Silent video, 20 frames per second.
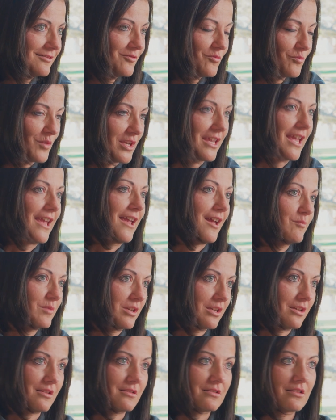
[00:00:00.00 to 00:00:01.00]
we can't
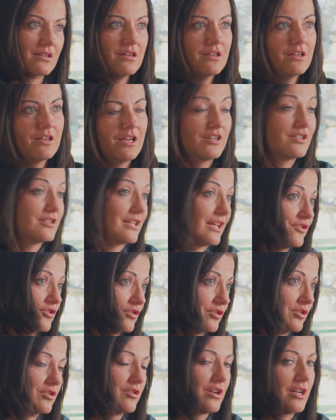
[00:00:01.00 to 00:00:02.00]
because I just had
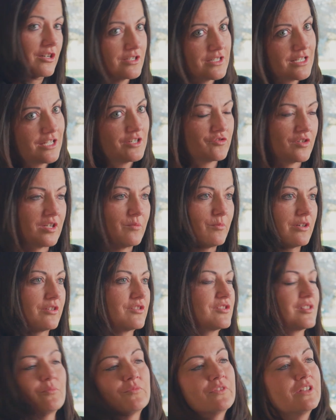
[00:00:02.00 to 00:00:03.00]
surgery, or I just had treatment
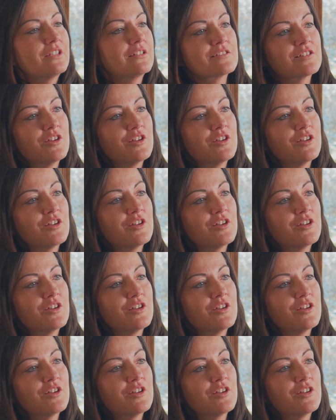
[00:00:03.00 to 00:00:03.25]
or something.